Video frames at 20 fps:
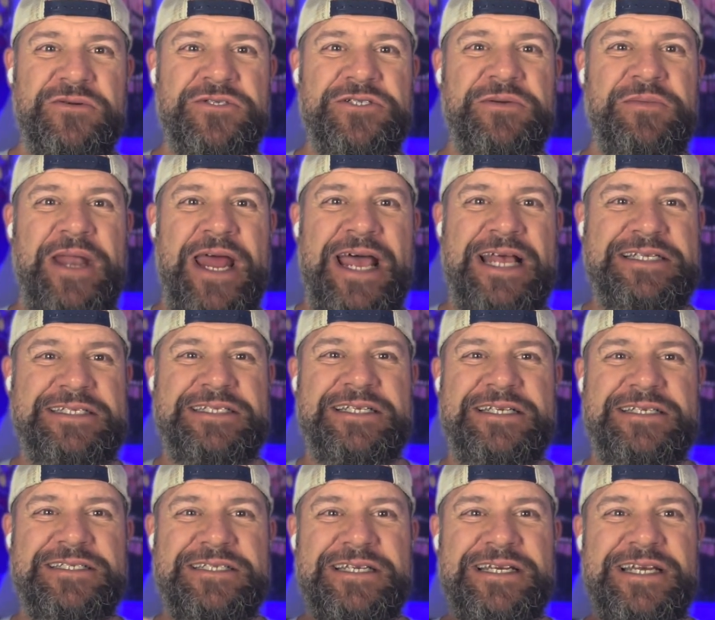
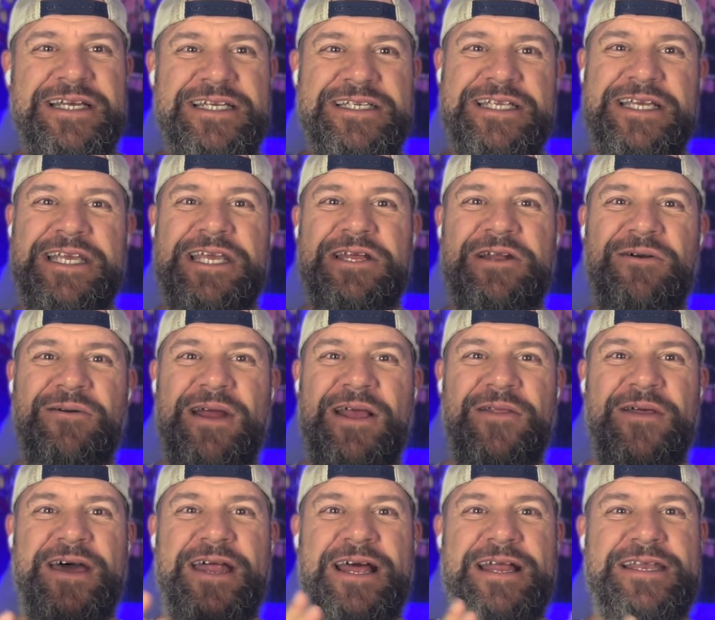gymnastics to get around
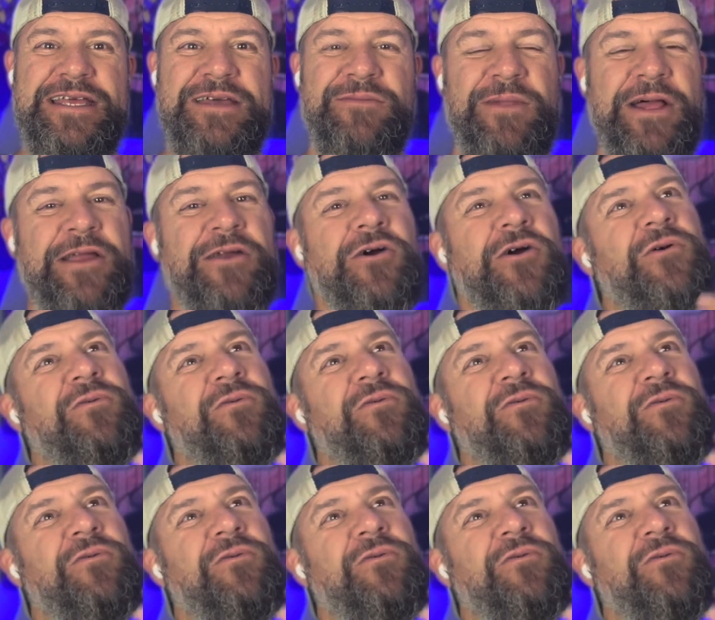that idea, I'm like,